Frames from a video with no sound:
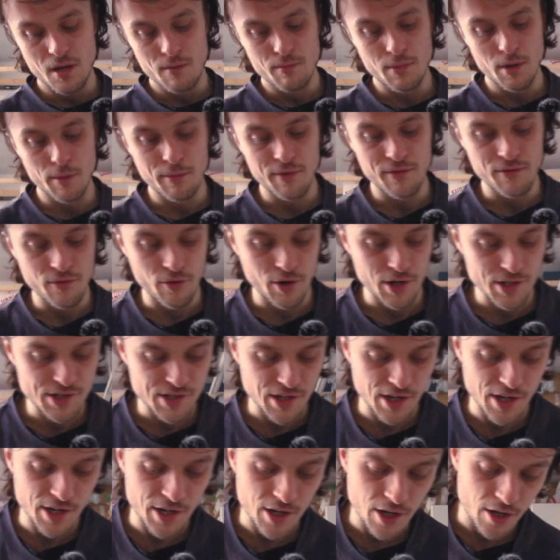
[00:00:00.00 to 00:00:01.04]
But before I
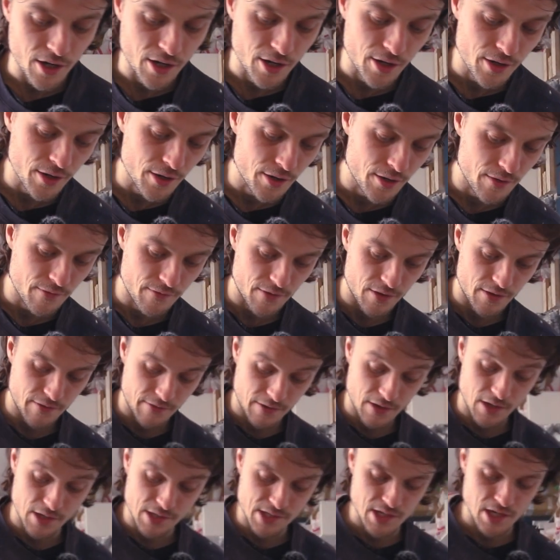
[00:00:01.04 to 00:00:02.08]
turn it on for the
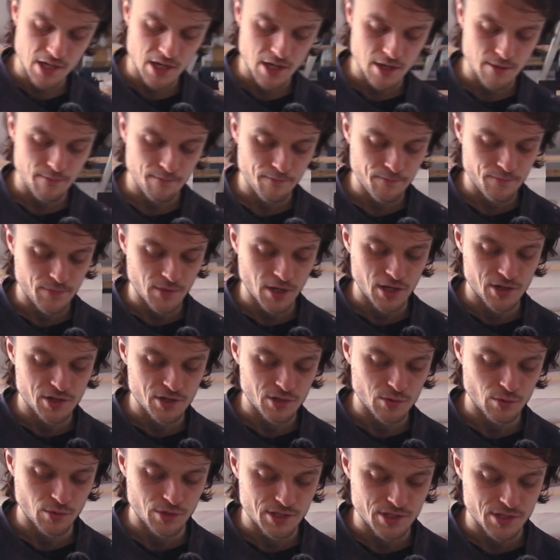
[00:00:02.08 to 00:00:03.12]
first time, I
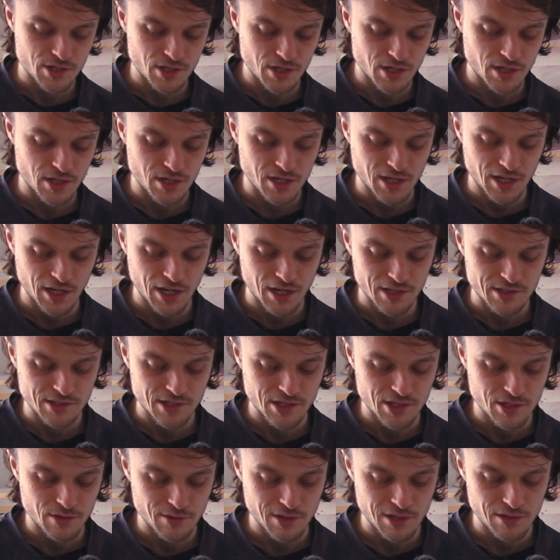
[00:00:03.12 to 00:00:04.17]
just want to connect
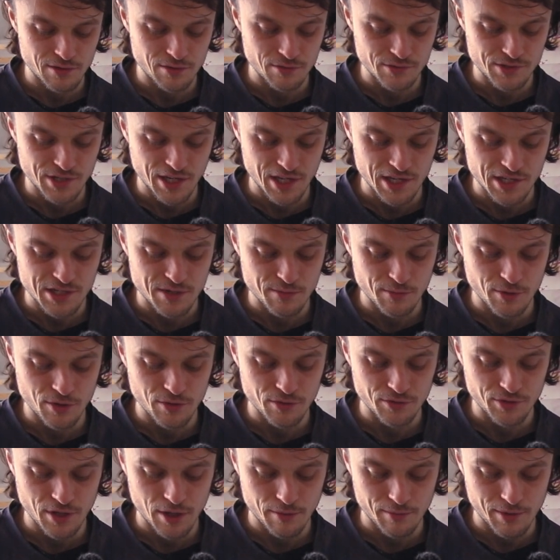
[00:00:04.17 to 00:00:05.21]
it to a little test
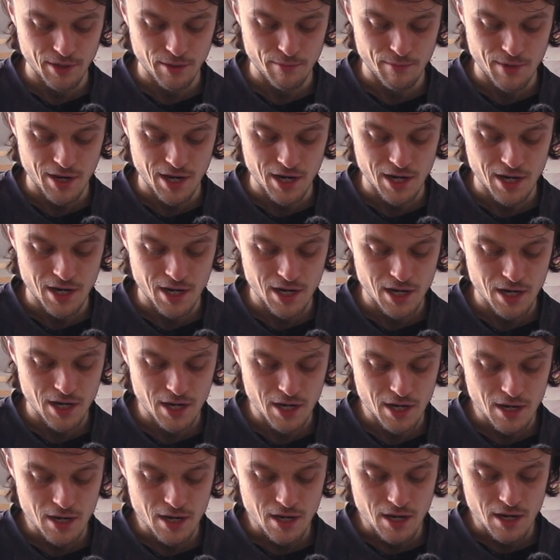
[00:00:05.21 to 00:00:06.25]
mould that I'm going to make
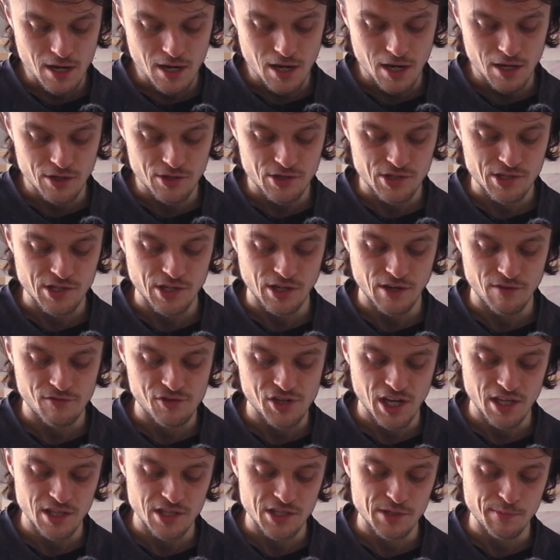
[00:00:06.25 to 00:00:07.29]
and just kind of
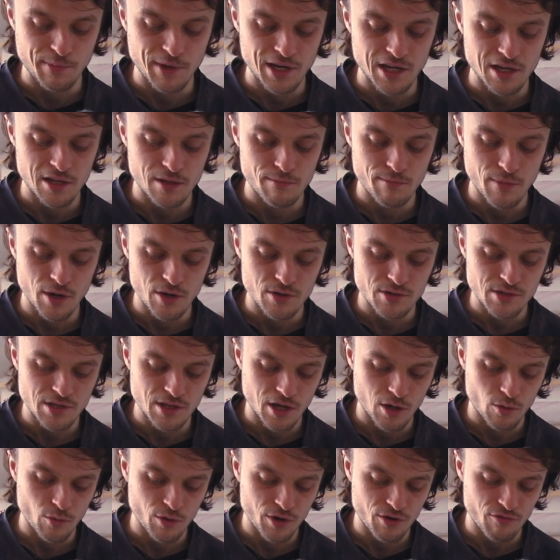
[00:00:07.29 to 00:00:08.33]
check the speed of the motor
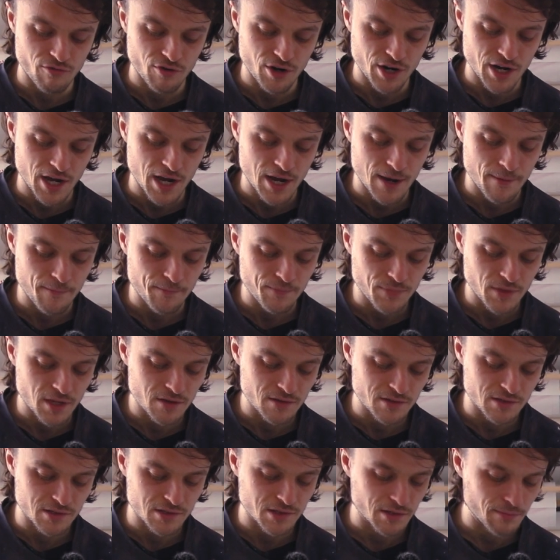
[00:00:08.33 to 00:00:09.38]
that I want to run at,
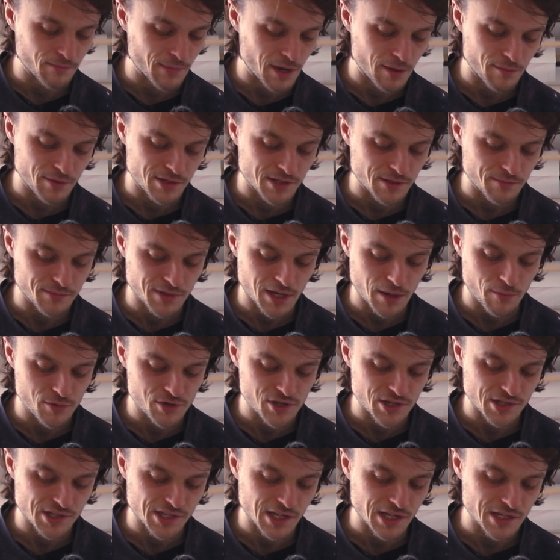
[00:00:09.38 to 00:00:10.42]
maybe some
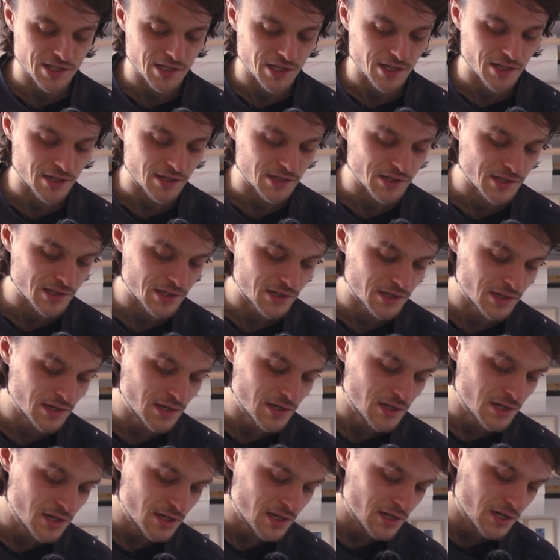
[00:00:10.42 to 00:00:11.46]
temperature settings,
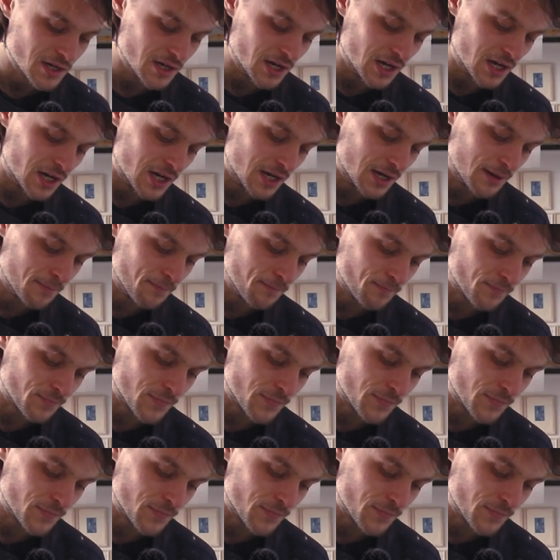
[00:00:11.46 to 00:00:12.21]
and